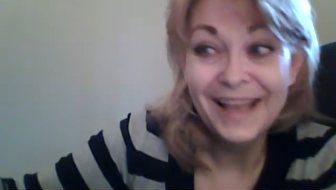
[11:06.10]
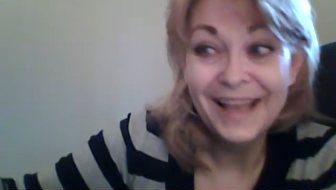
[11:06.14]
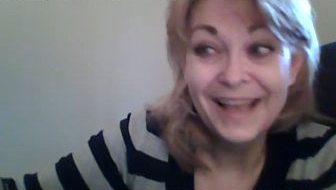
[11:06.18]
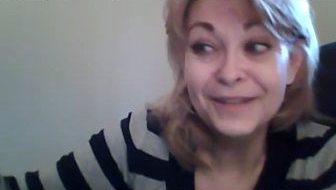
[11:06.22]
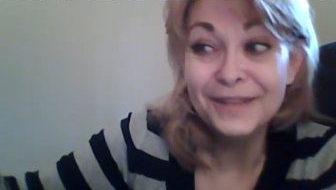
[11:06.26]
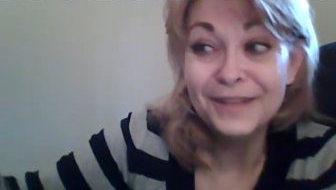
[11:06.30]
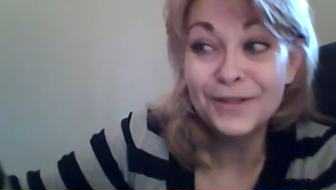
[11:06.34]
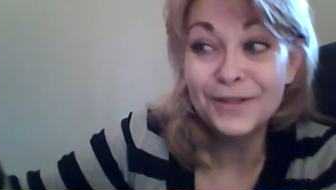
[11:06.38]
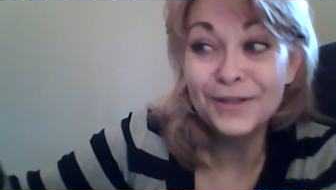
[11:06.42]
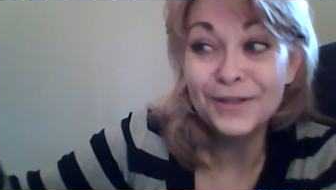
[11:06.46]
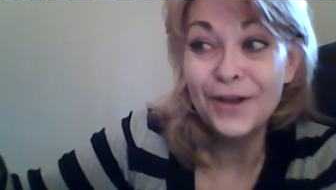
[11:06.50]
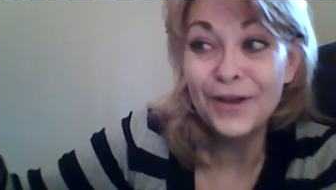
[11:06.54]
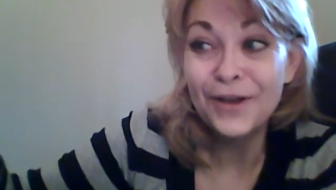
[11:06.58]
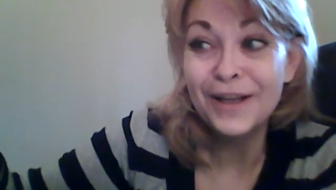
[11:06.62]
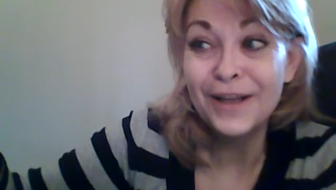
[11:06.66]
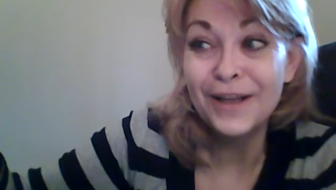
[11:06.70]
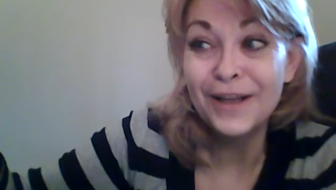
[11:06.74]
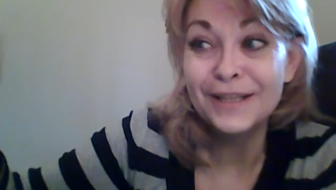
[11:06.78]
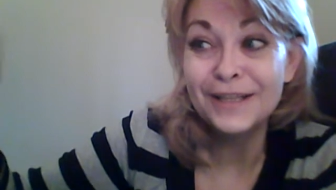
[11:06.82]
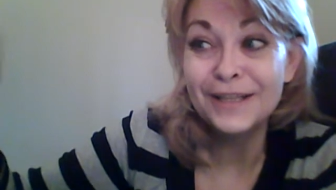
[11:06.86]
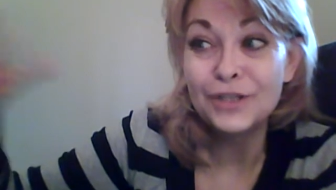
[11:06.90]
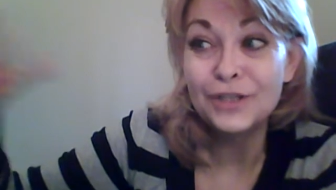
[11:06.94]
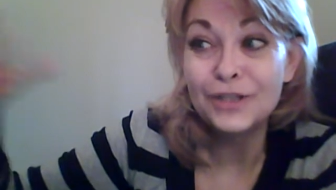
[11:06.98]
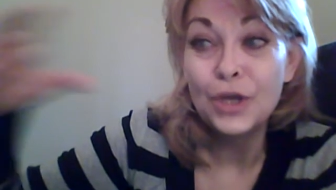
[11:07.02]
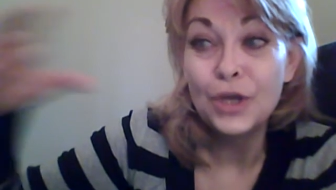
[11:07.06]
and as long
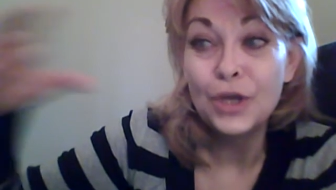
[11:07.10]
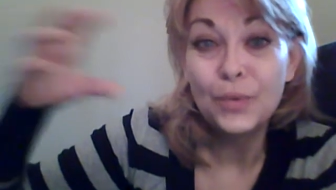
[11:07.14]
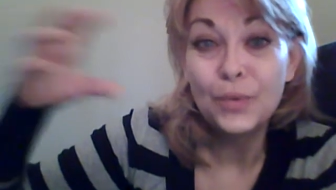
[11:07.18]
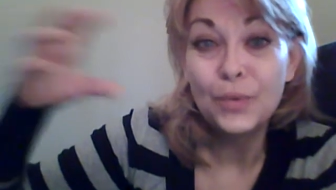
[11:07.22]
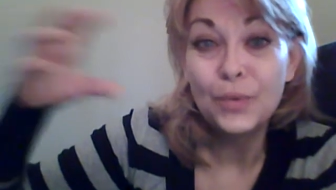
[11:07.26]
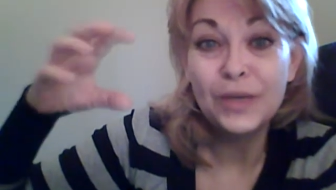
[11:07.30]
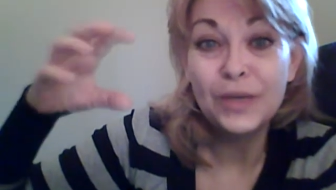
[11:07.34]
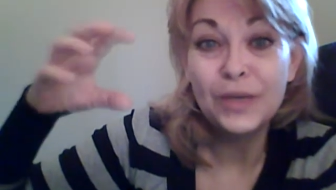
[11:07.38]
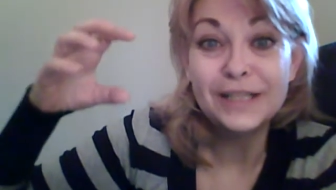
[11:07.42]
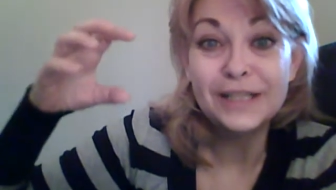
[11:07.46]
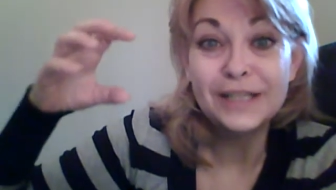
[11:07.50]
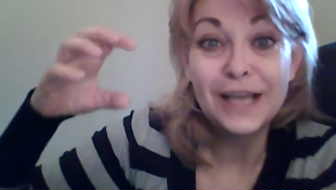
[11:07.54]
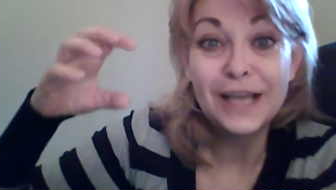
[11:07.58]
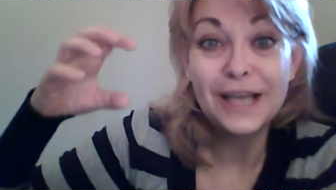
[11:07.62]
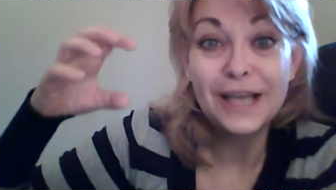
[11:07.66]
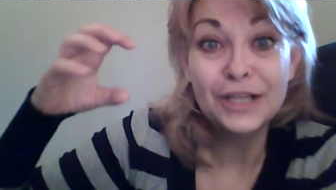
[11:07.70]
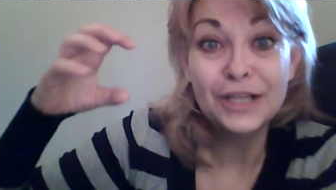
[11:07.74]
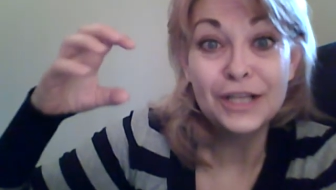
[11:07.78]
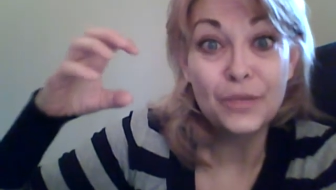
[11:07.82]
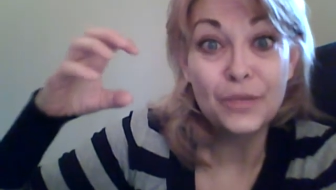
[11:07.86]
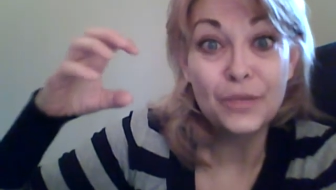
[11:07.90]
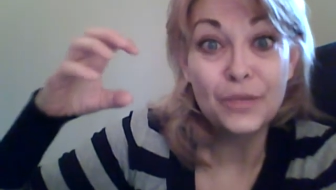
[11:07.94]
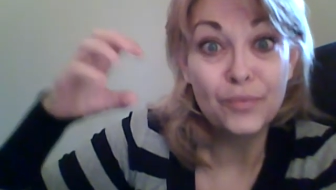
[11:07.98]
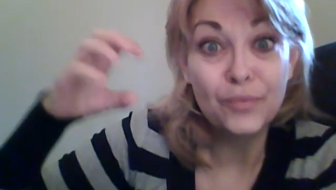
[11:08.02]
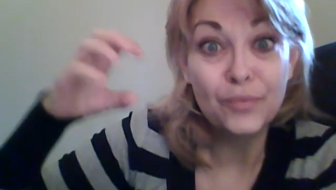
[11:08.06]
as we
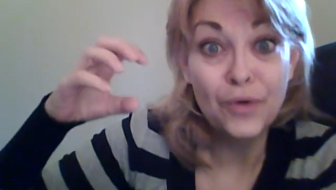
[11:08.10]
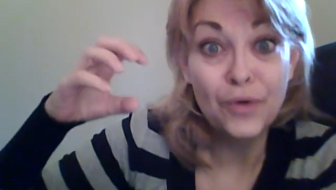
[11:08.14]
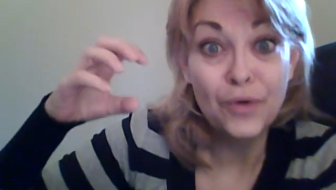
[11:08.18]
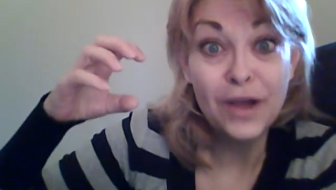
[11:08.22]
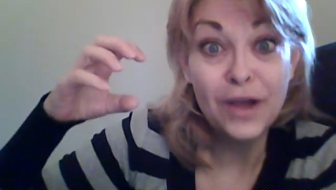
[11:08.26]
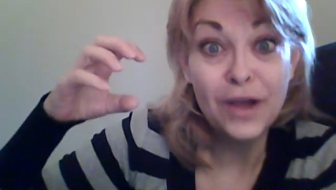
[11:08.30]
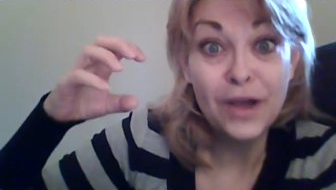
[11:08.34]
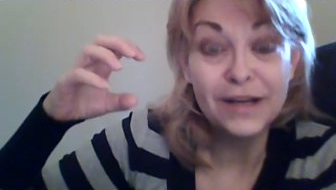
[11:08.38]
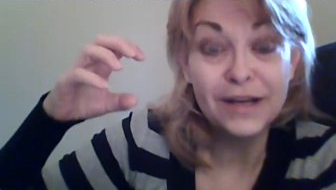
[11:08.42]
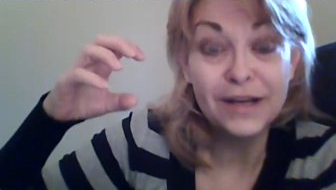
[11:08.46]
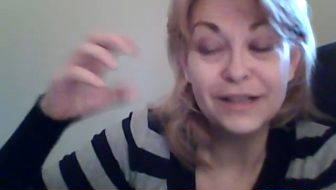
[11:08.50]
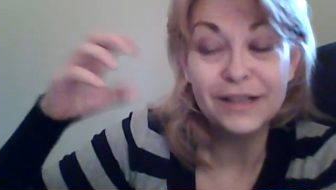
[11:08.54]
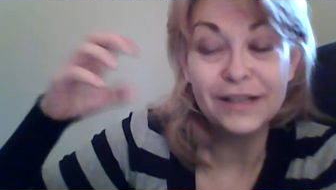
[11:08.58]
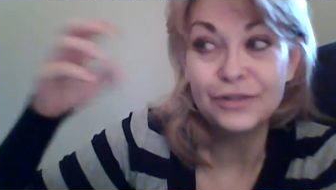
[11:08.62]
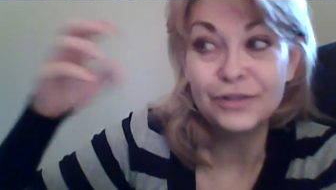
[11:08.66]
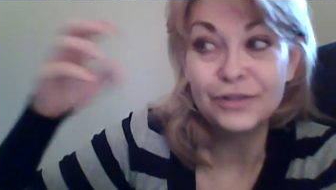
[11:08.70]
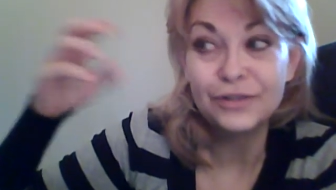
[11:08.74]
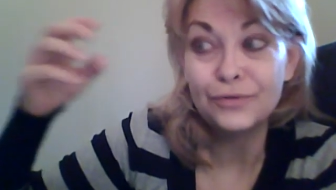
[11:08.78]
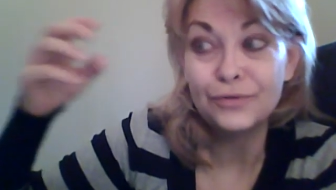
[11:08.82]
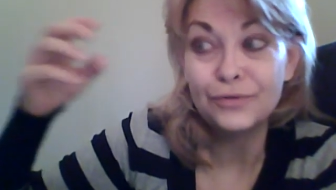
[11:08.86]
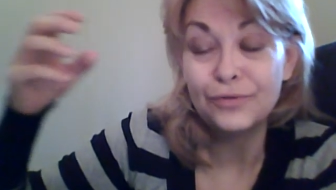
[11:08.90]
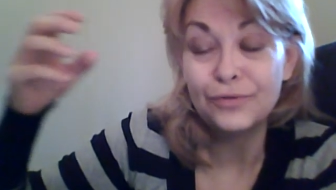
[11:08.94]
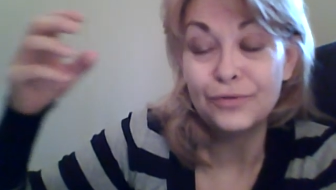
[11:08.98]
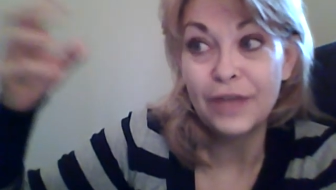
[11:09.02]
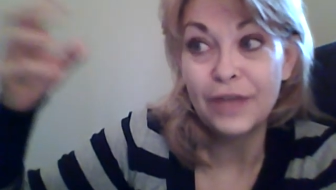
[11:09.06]
attach a product
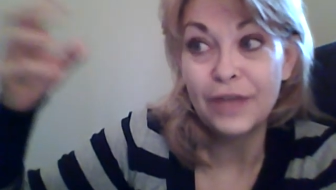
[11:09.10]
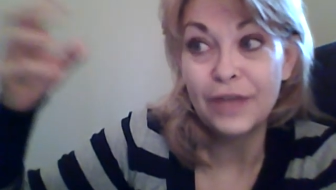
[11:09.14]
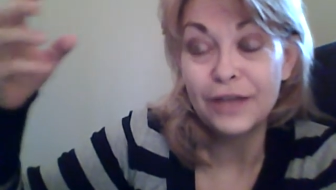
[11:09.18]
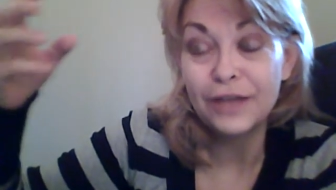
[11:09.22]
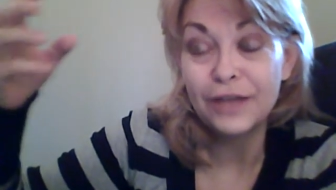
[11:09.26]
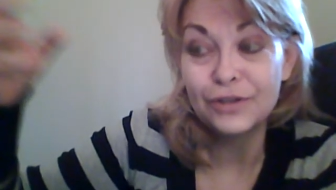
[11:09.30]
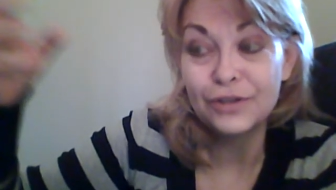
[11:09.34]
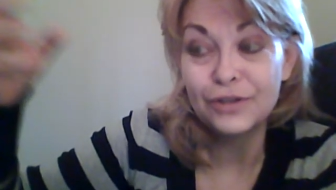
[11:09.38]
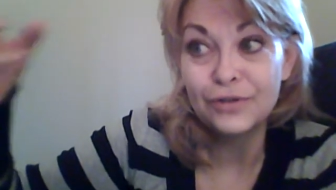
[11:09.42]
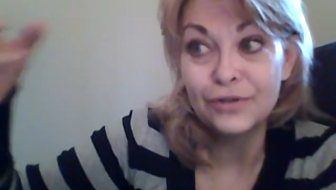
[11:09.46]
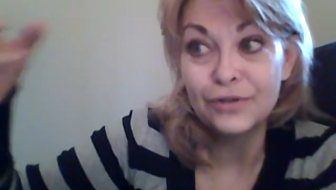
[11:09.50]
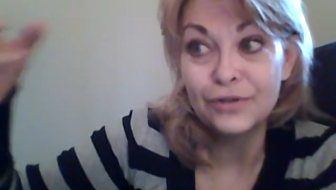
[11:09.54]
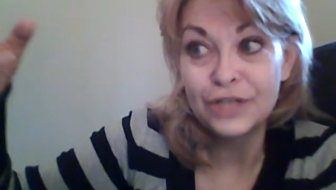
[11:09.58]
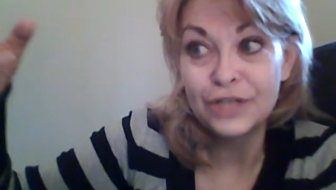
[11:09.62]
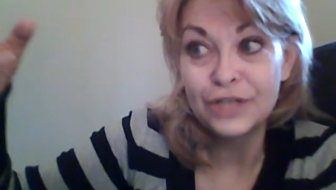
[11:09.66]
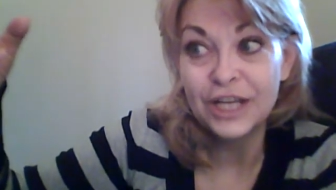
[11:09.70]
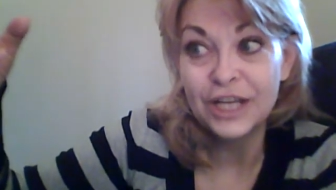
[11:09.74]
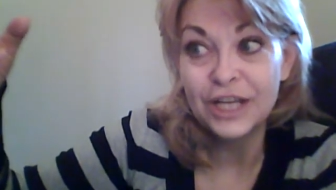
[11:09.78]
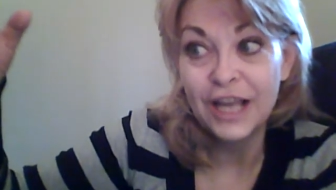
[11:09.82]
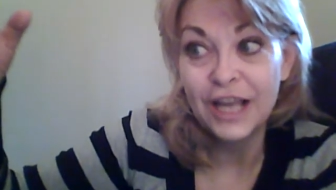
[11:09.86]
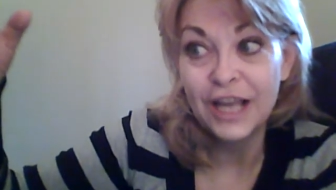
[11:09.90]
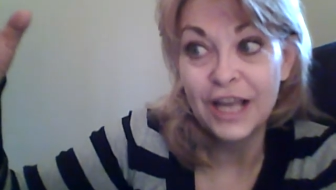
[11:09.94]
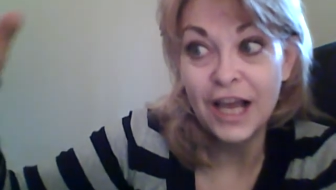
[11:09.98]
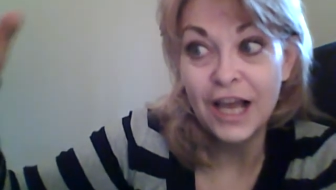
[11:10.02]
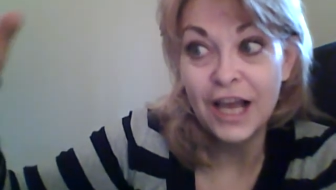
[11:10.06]
to that
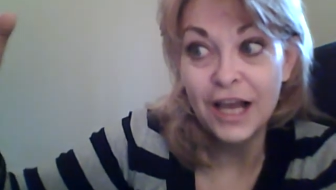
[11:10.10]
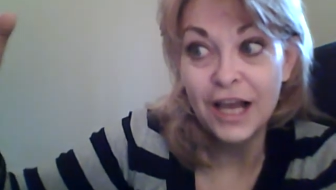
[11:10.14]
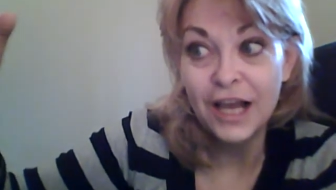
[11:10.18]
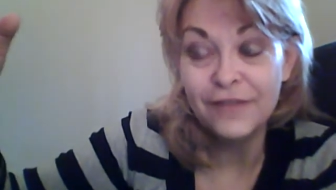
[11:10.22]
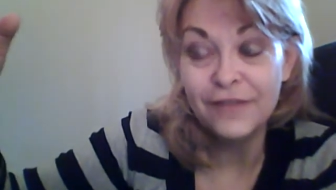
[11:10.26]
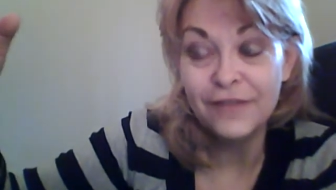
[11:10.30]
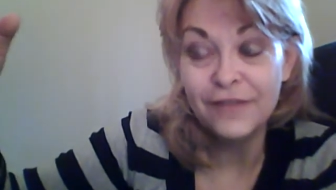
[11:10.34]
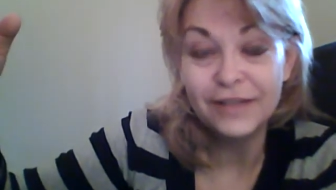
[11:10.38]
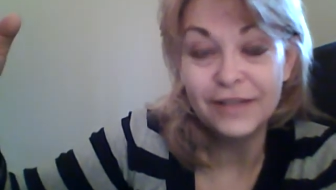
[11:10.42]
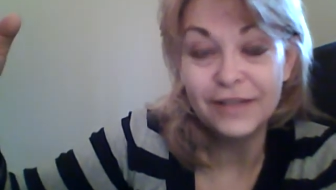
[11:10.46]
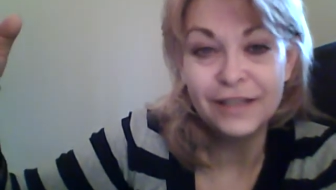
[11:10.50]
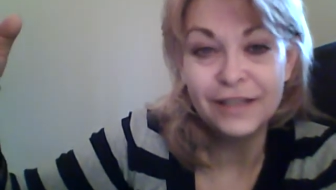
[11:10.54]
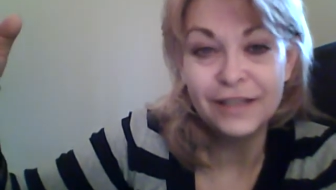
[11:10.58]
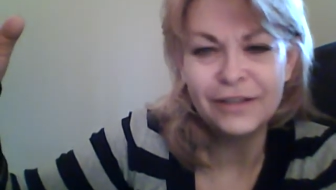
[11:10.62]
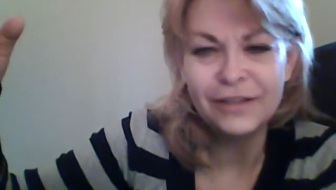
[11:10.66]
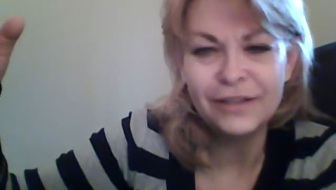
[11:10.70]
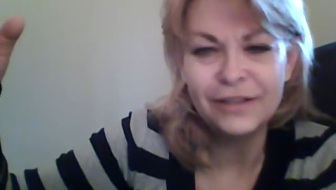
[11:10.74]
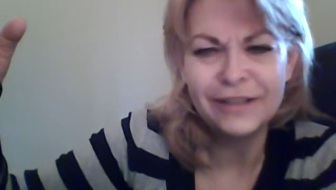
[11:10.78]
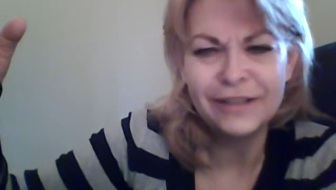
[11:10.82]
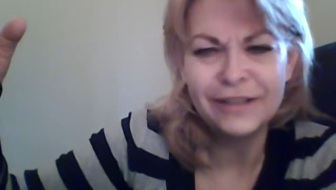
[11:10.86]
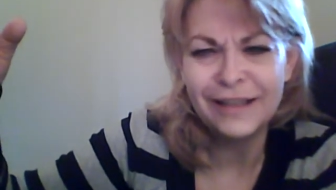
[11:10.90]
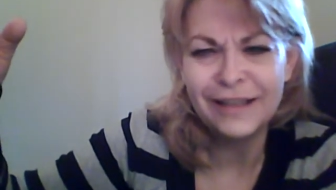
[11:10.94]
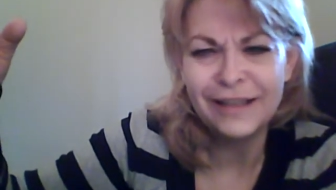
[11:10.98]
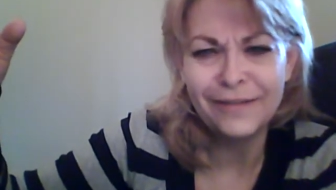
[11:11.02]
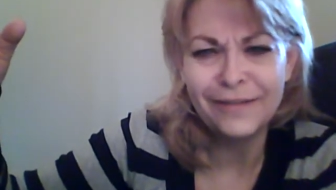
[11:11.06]
searching of it, you'll
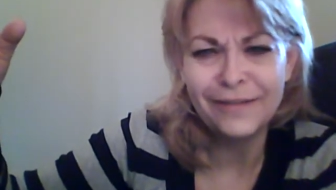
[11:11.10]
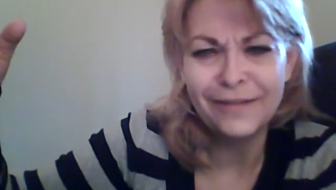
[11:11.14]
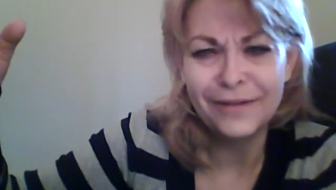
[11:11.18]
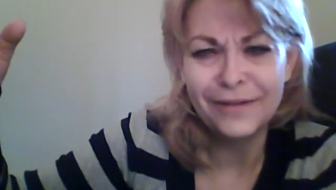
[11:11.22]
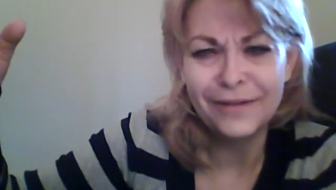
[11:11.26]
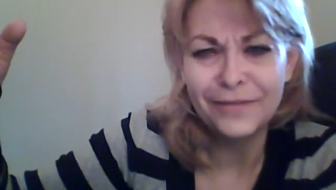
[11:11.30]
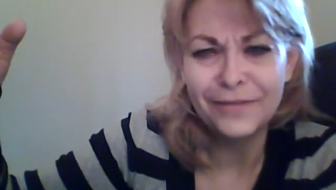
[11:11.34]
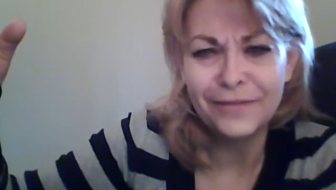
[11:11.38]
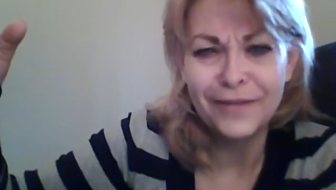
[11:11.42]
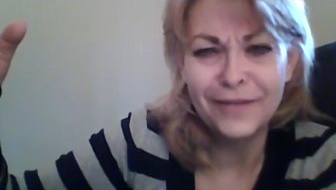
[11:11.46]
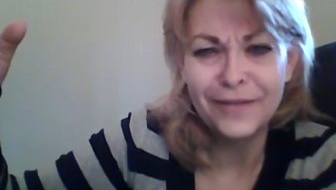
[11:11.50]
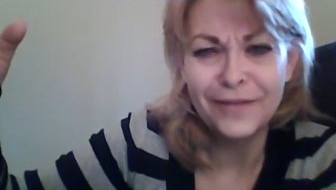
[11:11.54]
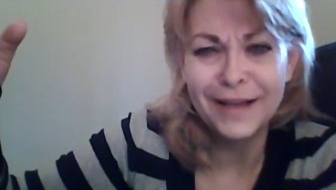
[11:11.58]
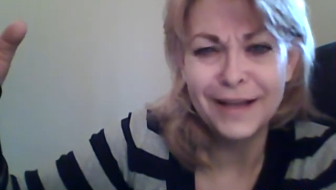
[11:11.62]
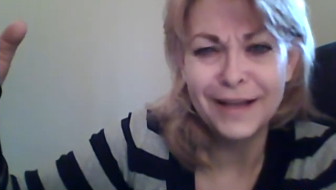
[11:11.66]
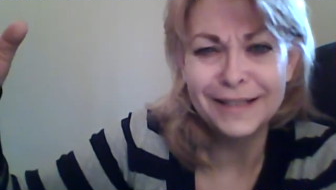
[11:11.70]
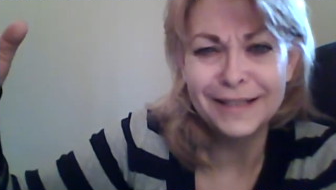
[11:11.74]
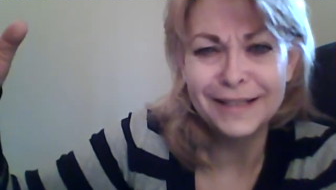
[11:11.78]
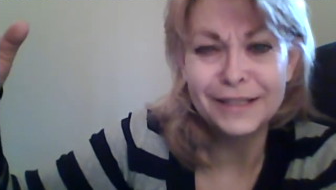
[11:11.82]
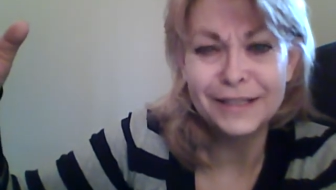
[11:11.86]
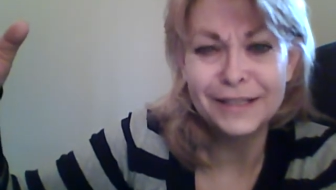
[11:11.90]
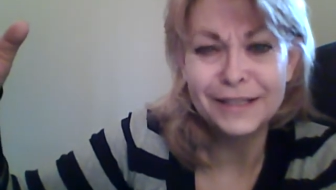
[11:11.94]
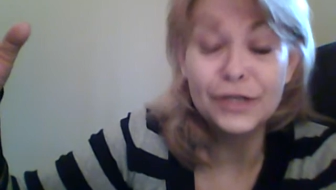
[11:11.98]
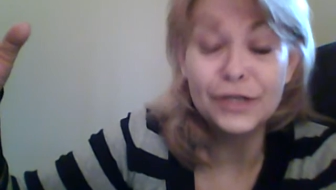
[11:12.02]
never ever find it.